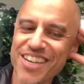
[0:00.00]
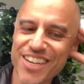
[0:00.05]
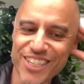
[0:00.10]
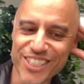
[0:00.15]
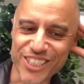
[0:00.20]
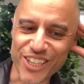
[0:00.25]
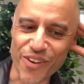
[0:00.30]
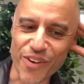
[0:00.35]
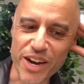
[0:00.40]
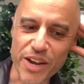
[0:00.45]

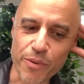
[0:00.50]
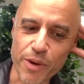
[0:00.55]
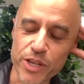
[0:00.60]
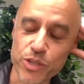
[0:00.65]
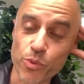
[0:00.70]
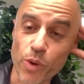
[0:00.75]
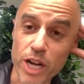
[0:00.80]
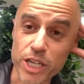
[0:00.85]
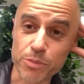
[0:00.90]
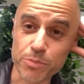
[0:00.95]
So
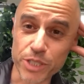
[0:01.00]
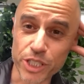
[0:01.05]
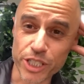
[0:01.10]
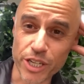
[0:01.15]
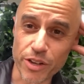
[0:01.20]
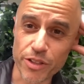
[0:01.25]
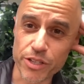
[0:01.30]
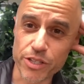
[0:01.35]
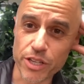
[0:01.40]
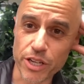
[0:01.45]
anyways, watch me
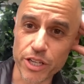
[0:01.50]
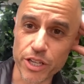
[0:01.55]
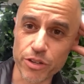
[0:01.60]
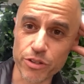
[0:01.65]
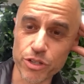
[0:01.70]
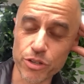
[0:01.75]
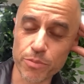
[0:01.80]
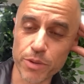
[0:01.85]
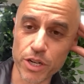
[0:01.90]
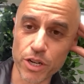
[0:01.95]
share this on
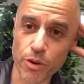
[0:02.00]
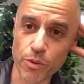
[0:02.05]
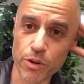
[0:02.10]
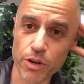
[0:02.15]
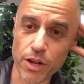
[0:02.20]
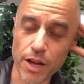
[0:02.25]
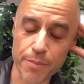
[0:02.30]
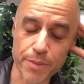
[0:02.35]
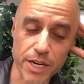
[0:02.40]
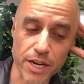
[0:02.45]
YouTube and
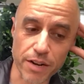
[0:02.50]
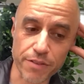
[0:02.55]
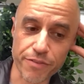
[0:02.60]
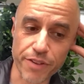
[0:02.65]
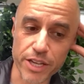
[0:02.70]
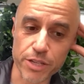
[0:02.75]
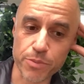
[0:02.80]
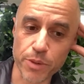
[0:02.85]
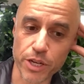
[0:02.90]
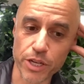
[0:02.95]
on
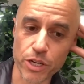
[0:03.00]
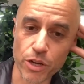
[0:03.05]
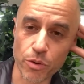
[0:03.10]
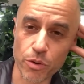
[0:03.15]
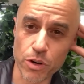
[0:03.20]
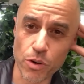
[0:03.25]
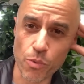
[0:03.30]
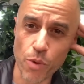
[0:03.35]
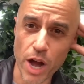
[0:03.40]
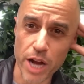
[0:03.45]
Facebook, and no
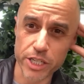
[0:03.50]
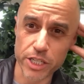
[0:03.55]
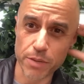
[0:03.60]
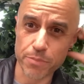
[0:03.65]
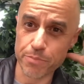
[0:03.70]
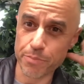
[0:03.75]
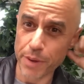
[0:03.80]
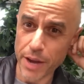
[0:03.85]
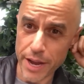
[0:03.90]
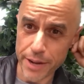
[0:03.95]
one will watch
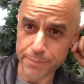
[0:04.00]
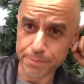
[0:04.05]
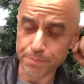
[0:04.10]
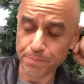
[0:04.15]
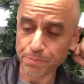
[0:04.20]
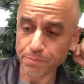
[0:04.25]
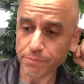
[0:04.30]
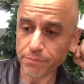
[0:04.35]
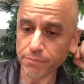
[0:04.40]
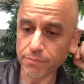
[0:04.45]
it. But
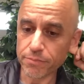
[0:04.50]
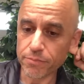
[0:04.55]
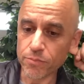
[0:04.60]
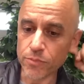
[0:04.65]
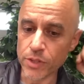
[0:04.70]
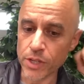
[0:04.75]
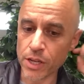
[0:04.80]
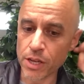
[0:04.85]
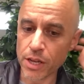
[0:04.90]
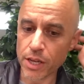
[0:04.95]

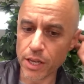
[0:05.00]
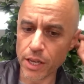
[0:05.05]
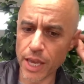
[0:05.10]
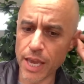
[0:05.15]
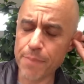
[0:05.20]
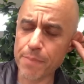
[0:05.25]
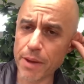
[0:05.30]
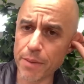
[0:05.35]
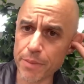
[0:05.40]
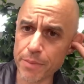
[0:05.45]

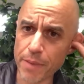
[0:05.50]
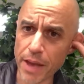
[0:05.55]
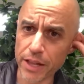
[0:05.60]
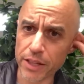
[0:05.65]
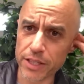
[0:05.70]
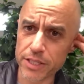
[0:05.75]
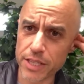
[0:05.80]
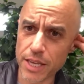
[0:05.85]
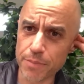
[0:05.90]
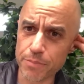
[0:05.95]
keep coming
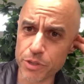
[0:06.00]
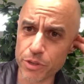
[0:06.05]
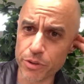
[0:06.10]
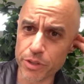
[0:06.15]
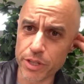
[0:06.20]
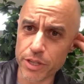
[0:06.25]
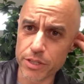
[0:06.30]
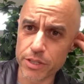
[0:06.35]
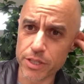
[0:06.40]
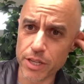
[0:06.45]
back. Let's keep
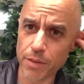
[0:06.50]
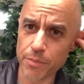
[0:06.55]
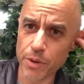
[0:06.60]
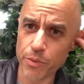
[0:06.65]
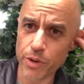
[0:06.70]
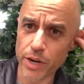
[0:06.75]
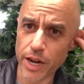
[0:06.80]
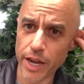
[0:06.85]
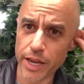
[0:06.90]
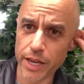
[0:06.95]
doing this. Tell me
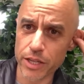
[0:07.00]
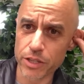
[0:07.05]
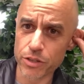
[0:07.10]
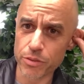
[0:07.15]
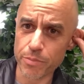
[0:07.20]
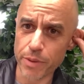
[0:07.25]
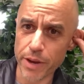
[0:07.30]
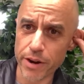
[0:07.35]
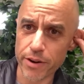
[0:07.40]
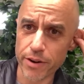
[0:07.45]
what I can
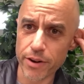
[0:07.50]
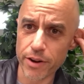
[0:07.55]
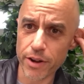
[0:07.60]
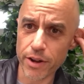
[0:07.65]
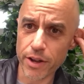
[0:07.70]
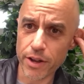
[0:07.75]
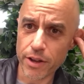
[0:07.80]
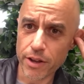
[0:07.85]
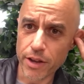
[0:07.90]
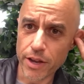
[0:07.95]
do better
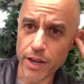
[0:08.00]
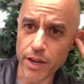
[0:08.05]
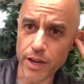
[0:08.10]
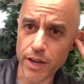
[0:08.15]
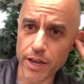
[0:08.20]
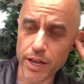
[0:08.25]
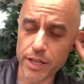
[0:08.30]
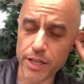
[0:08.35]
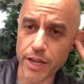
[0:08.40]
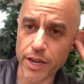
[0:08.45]

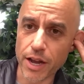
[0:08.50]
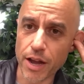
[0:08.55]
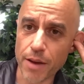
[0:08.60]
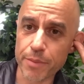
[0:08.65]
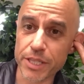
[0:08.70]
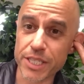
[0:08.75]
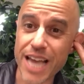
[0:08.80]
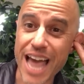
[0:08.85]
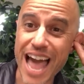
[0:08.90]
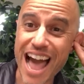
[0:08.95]
in the
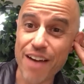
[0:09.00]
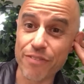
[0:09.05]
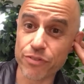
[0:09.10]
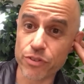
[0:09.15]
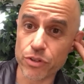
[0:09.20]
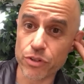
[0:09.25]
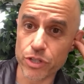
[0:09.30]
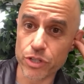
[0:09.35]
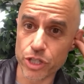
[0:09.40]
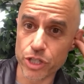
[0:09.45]
comments
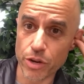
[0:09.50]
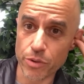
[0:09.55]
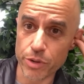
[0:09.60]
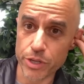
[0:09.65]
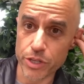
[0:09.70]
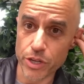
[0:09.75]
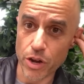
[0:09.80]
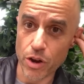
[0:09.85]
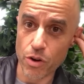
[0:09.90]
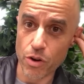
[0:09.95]
after the show
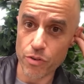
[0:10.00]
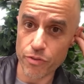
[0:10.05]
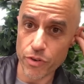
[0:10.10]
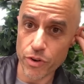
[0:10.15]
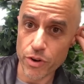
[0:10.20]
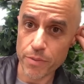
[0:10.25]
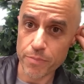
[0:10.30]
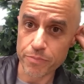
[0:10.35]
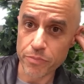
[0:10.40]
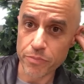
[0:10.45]
is
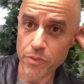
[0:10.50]
over,